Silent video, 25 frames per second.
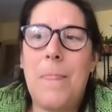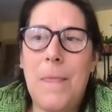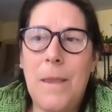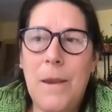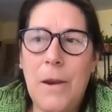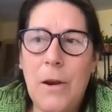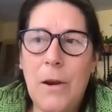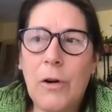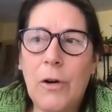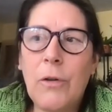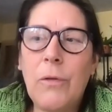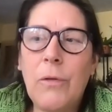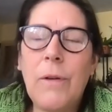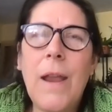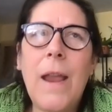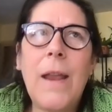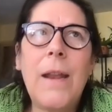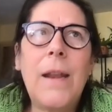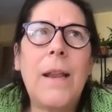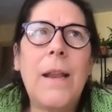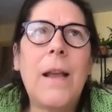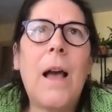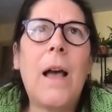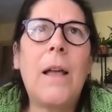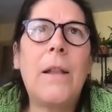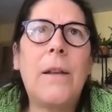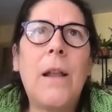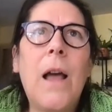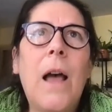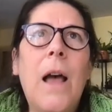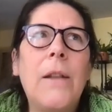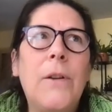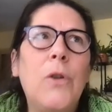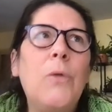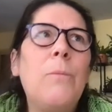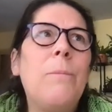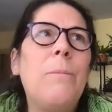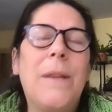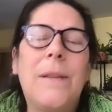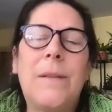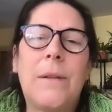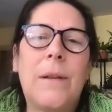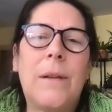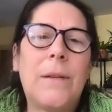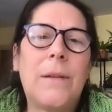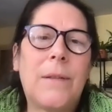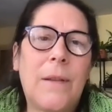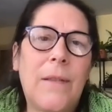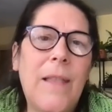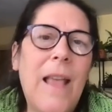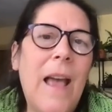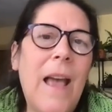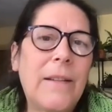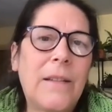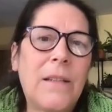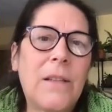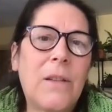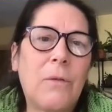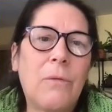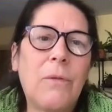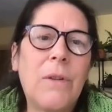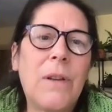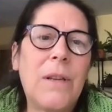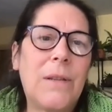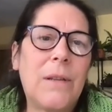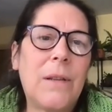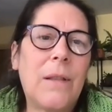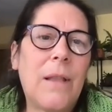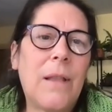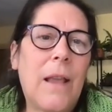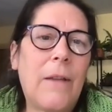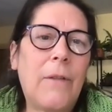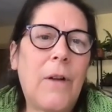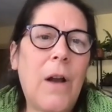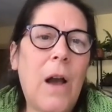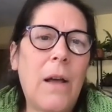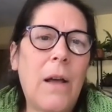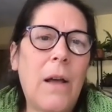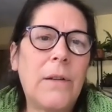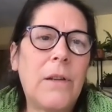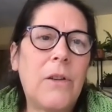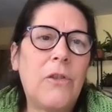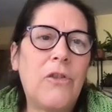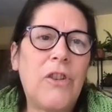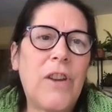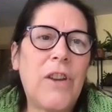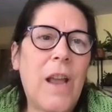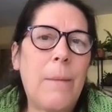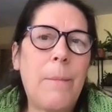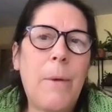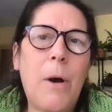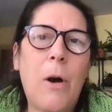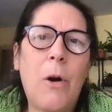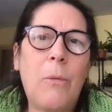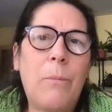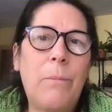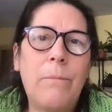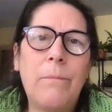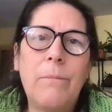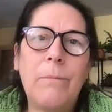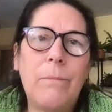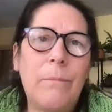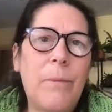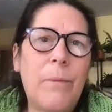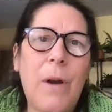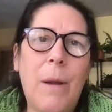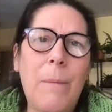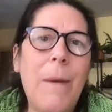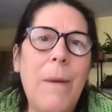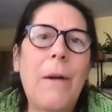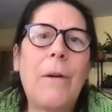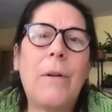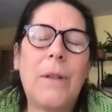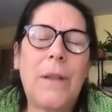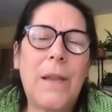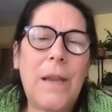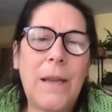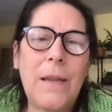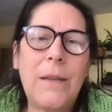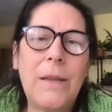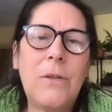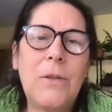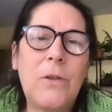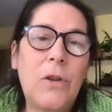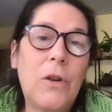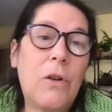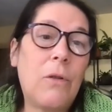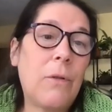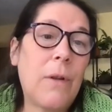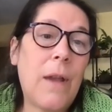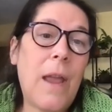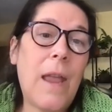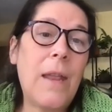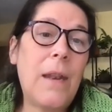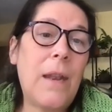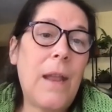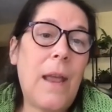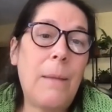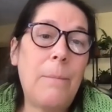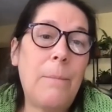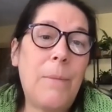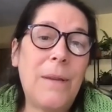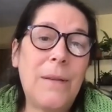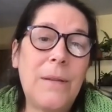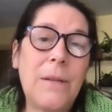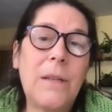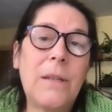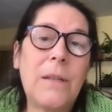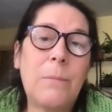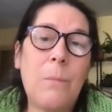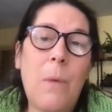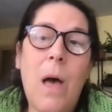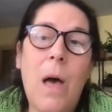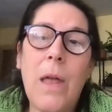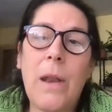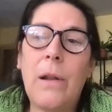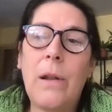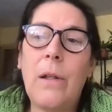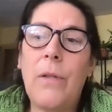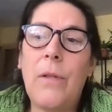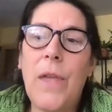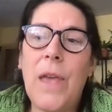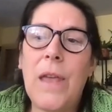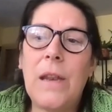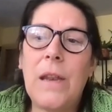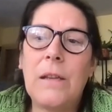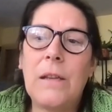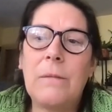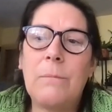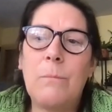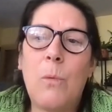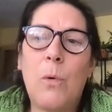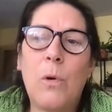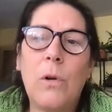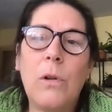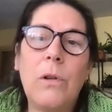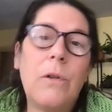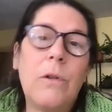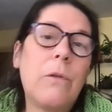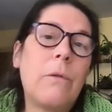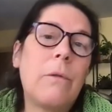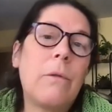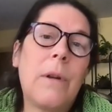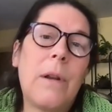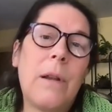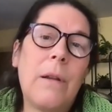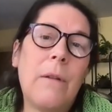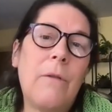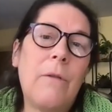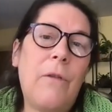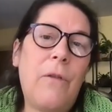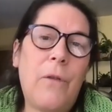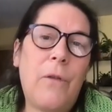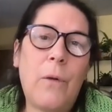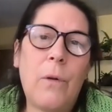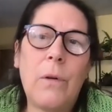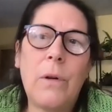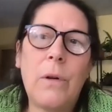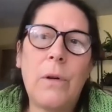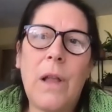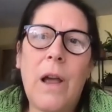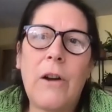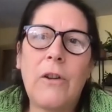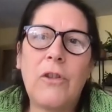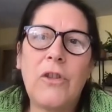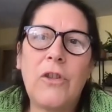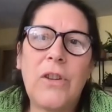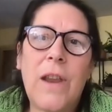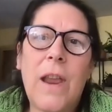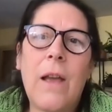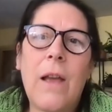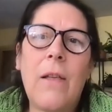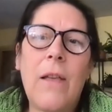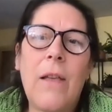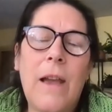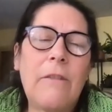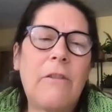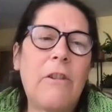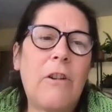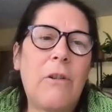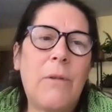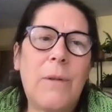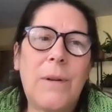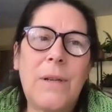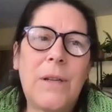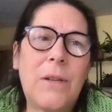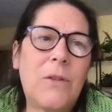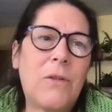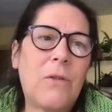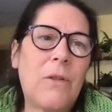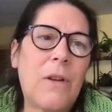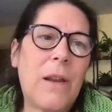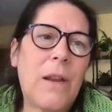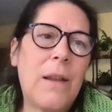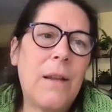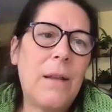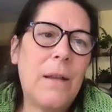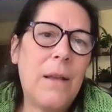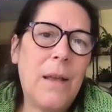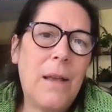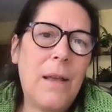you're creating a, a new business, and that's the reason they've gone to GMO primarily is to create a business model that is more lucrative for large scale agro industry.